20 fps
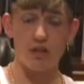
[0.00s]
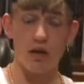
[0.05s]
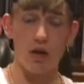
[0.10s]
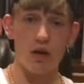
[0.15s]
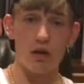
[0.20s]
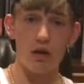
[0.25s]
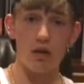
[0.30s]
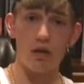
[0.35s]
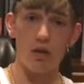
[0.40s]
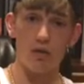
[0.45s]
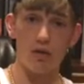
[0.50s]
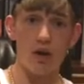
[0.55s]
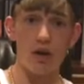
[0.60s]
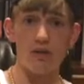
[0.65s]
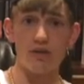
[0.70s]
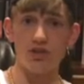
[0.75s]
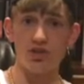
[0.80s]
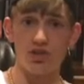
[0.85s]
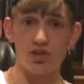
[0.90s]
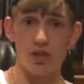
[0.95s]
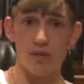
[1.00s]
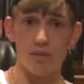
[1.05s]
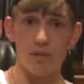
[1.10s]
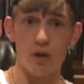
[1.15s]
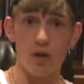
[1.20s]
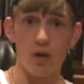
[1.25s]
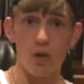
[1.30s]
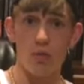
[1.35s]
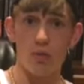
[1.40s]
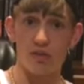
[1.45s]
all alone on his ship
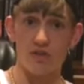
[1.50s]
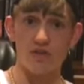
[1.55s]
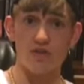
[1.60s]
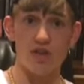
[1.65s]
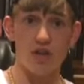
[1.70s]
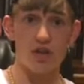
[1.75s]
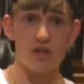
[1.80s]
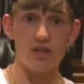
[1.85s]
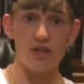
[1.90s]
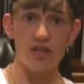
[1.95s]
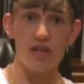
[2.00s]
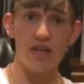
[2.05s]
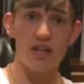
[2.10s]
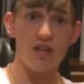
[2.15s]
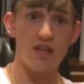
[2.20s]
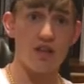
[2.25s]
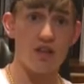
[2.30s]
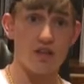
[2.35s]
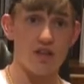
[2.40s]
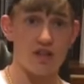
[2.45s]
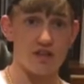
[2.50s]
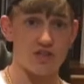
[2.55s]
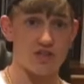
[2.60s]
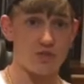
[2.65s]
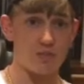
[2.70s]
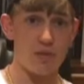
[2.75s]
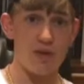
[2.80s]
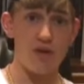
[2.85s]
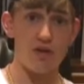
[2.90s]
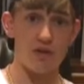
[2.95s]
when suddenly a
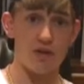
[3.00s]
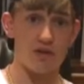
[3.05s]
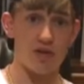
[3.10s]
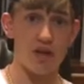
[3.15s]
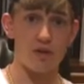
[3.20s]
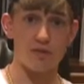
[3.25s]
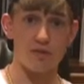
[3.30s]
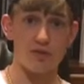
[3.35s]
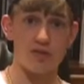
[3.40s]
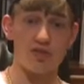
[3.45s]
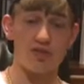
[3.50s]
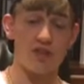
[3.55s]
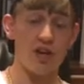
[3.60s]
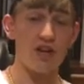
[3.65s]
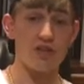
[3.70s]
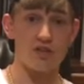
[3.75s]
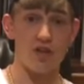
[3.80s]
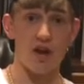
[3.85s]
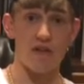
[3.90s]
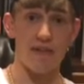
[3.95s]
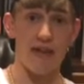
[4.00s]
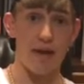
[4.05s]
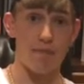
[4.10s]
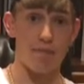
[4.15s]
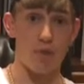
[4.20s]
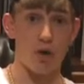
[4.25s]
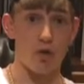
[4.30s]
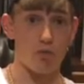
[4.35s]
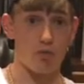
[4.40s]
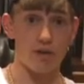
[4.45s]
spirit comes and tugs on that
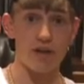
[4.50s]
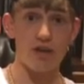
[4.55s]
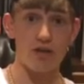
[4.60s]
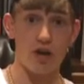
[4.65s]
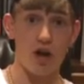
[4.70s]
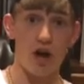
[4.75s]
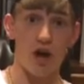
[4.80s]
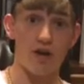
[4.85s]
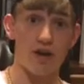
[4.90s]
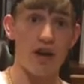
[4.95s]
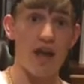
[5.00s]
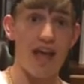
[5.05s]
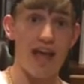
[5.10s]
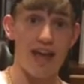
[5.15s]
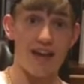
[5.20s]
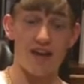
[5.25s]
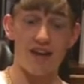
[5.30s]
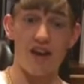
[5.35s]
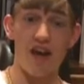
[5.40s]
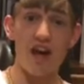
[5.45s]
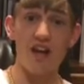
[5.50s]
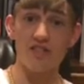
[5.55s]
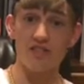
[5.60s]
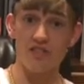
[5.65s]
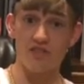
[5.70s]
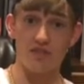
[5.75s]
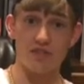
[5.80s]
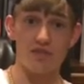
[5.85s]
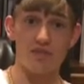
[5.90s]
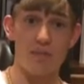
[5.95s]
boat real hard and knocks
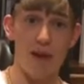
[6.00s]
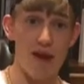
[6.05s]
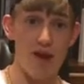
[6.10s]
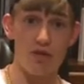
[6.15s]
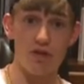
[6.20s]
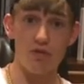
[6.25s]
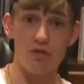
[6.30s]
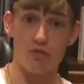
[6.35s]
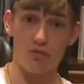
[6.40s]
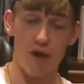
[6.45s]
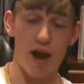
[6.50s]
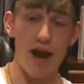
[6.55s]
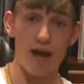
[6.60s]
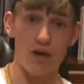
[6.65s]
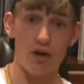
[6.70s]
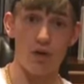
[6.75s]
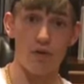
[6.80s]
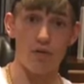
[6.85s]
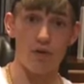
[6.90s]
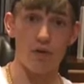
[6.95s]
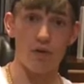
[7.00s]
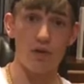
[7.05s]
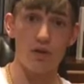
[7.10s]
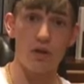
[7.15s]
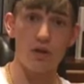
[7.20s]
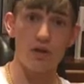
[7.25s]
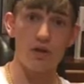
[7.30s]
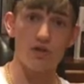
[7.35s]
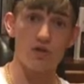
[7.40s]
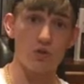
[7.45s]
the mariner right over.
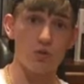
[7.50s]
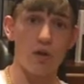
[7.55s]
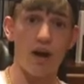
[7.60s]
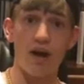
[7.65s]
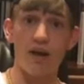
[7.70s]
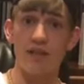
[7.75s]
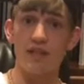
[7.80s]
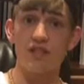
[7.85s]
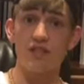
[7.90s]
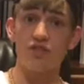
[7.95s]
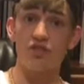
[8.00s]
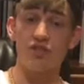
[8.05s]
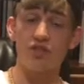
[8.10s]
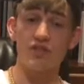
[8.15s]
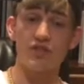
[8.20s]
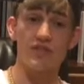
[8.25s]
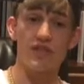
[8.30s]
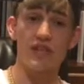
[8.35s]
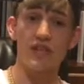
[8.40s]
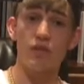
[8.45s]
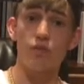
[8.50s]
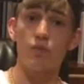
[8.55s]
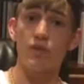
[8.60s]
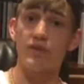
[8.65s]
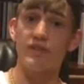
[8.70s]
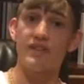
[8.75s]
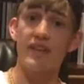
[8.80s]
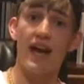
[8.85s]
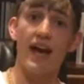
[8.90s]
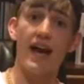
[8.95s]
So while he's just sitting with
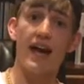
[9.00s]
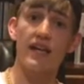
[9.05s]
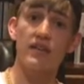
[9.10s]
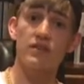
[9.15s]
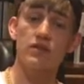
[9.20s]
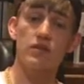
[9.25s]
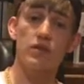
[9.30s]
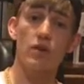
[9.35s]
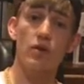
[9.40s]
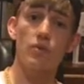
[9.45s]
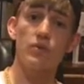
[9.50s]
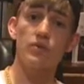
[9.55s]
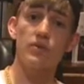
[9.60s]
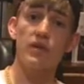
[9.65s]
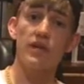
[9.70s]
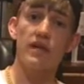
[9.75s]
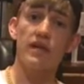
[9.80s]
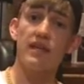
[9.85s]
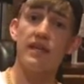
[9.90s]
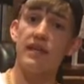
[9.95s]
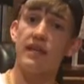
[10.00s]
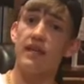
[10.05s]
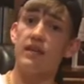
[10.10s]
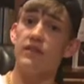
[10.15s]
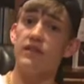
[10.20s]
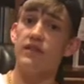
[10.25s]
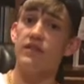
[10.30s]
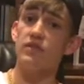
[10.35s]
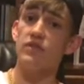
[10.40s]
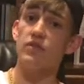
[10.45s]
his eyes closed, he hears
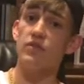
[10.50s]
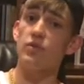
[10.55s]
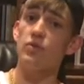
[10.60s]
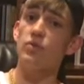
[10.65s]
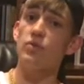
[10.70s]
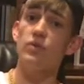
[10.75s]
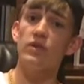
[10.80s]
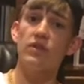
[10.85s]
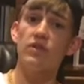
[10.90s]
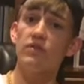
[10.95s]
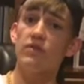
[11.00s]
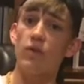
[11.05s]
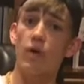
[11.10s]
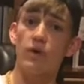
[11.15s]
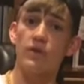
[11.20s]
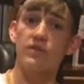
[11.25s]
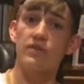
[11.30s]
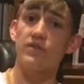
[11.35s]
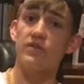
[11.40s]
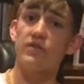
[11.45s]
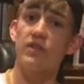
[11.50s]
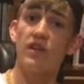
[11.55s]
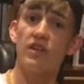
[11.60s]
these two little voices